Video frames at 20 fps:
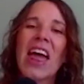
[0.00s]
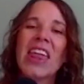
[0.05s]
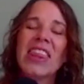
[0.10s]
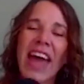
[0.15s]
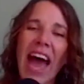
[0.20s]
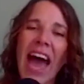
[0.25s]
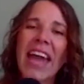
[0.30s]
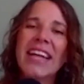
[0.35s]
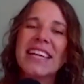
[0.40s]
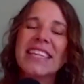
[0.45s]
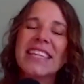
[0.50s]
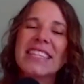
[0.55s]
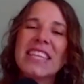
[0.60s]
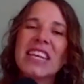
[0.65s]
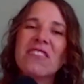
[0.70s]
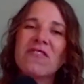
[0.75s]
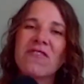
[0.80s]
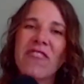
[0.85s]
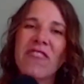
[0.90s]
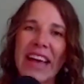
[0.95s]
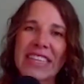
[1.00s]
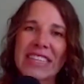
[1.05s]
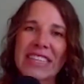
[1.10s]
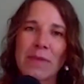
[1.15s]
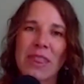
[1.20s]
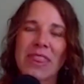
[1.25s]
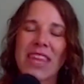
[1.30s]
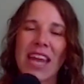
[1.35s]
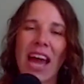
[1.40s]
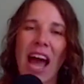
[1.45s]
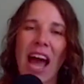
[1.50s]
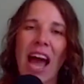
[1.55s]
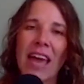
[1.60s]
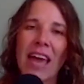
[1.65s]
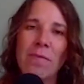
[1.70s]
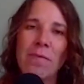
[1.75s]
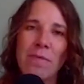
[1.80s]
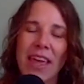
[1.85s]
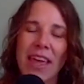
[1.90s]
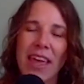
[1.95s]
That is an investment that
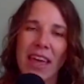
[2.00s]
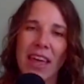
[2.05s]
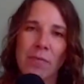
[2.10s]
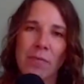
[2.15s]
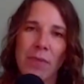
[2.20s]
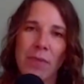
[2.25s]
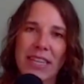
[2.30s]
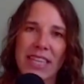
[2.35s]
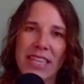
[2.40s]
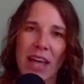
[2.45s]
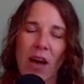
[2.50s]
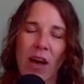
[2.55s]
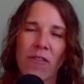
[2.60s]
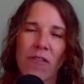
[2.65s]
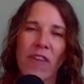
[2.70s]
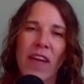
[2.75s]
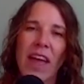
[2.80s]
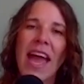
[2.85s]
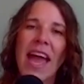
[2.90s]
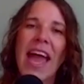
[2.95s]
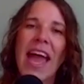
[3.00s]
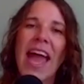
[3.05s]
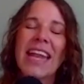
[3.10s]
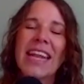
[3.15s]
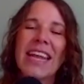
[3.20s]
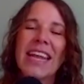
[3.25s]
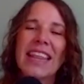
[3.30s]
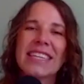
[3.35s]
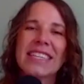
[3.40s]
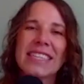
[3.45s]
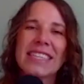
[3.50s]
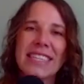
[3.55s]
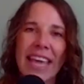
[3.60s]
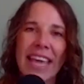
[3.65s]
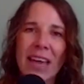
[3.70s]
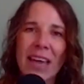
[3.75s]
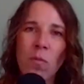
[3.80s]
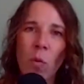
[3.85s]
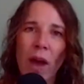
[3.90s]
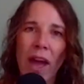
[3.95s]
I'm making in myself. And in the
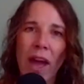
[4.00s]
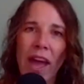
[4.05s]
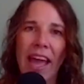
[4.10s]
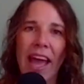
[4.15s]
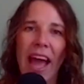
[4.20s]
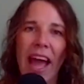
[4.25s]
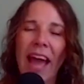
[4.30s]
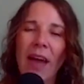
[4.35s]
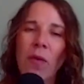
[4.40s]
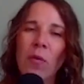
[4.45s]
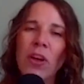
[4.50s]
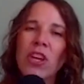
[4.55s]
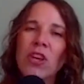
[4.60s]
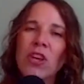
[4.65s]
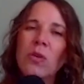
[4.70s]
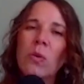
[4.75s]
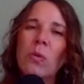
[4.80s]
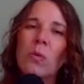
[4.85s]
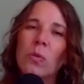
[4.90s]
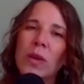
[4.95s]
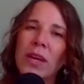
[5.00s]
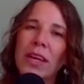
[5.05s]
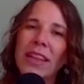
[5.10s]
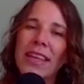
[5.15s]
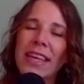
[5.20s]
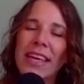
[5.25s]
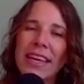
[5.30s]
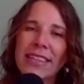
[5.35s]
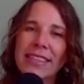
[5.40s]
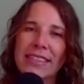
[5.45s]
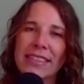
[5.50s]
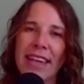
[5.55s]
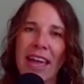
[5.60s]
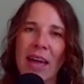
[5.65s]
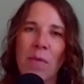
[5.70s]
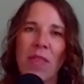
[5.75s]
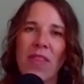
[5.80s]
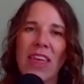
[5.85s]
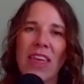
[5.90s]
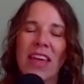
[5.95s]
same way, I want you to really
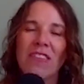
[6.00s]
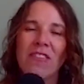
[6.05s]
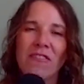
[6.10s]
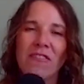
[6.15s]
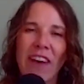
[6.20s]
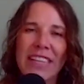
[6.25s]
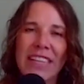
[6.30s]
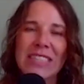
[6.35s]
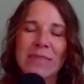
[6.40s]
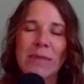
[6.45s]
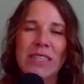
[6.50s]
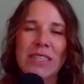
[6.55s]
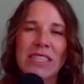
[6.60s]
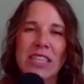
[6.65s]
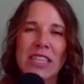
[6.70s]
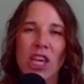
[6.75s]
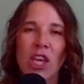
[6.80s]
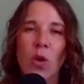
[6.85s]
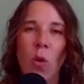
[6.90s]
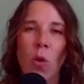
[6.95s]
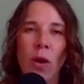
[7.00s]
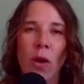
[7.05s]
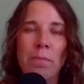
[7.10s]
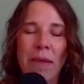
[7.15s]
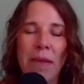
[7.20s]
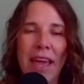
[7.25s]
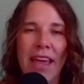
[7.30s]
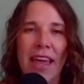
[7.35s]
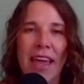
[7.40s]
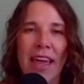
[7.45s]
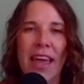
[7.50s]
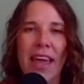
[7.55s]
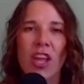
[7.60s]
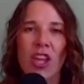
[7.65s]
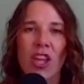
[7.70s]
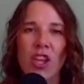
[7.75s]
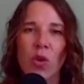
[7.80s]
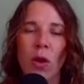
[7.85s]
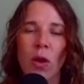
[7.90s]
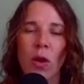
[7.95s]
examine the investments that you're making
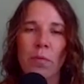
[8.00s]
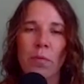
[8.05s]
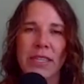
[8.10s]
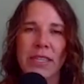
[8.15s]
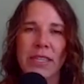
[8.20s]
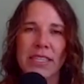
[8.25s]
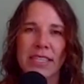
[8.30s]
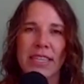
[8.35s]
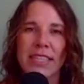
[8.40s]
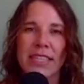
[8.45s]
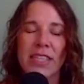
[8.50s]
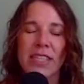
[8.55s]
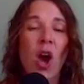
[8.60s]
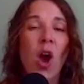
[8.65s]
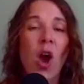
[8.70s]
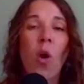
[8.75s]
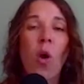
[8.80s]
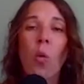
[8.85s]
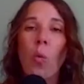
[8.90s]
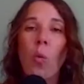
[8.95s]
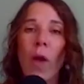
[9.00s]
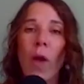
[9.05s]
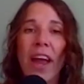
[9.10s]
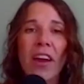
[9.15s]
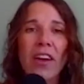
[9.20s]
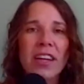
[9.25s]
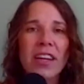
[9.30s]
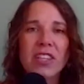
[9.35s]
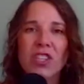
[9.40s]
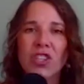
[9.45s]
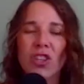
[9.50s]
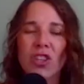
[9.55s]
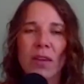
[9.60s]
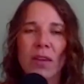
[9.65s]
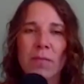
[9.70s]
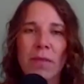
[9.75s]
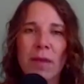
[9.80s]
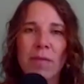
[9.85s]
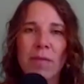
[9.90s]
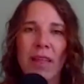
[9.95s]
in your business. Where is your
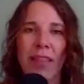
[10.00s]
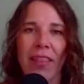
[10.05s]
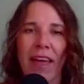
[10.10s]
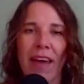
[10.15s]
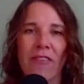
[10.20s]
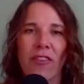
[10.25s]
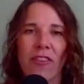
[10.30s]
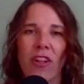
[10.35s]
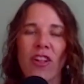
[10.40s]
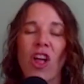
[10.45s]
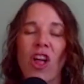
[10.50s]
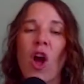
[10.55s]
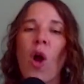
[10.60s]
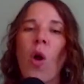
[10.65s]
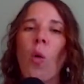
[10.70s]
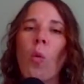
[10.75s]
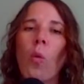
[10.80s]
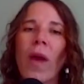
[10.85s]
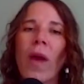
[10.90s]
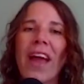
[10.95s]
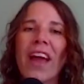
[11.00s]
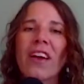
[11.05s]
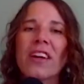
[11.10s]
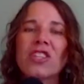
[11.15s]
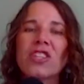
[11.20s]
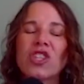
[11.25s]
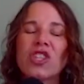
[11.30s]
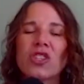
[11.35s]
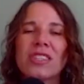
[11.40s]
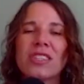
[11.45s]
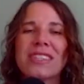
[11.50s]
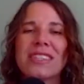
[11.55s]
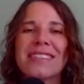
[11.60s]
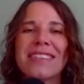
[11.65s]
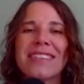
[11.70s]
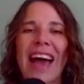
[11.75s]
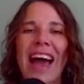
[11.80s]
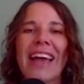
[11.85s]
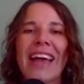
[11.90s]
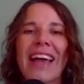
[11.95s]
commitment level? Where is your
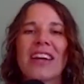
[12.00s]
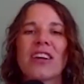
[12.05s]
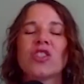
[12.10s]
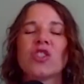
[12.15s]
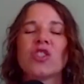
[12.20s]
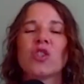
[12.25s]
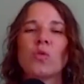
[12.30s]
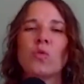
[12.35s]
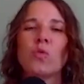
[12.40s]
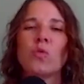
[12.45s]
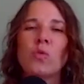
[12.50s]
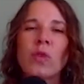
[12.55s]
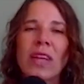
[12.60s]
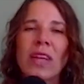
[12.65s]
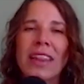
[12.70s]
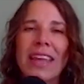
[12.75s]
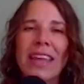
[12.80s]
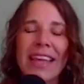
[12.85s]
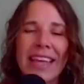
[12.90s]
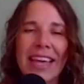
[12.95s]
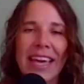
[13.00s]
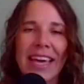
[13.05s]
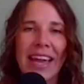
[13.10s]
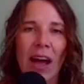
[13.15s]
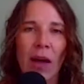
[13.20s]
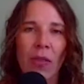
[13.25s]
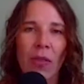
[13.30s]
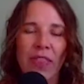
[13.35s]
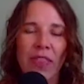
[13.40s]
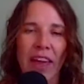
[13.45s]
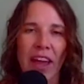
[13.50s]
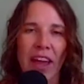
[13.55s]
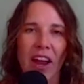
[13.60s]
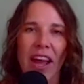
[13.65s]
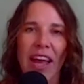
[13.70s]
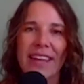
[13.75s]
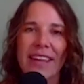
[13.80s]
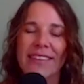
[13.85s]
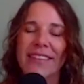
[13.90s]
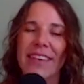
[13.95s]
desire to really get out
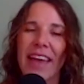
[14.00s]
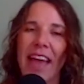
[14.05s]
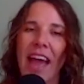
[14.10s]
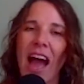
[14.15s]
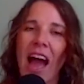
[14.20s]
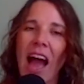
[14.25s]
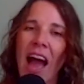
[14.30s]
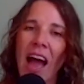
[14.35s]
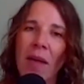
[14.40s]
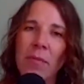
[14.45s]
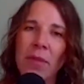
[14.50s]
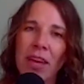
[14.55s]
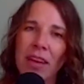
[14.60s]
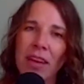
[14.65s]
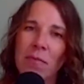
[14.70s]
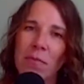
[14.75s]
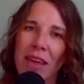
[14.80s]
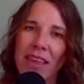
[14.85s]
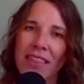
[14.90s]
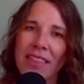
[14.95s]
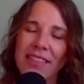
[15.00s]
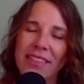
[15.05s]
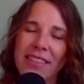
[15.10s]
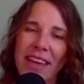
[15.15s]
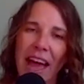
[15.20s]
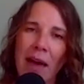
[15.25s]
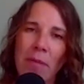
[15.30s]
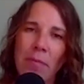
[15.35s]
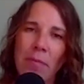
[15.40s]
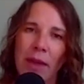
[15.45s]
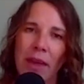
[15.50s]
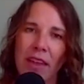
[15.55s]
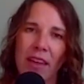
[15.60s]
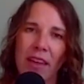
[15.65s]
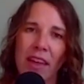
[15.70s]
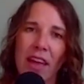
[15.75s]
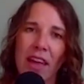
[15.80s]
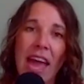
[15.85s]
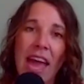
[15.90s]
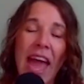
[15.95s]
there and say, I'm going to make this
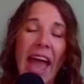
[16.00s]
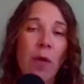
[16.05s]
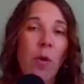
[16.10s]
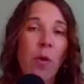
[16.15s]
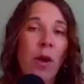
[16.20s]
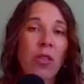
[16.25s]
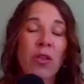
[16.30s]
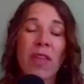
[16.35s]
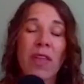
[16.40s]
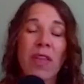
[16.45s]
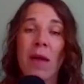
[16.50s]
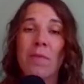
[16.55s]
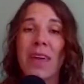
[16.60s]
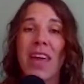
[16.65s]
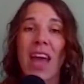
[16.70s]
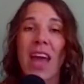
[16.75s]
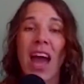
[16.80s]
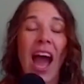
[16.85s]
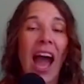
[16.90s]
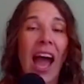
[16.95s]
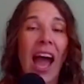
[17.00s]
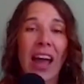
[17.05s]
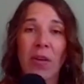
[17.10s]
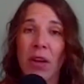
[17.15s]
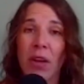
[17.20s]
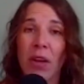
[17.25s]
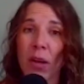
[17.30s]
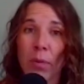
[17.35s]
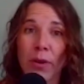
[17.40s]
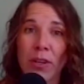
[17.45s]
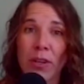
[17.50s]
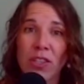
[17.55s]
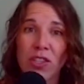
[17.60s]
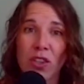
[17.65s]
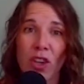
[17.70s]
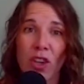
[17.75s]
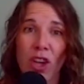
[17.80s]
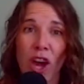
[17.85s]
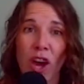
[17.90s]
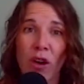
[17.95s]
happen? Whether that be hiring a
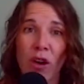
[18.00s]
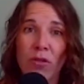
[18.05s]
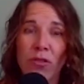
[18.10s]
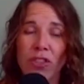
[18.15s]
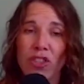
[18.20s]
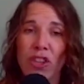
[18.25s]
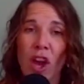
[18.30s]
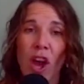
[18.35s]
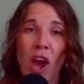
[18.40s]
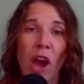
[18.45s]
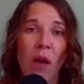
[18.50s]
personal coach,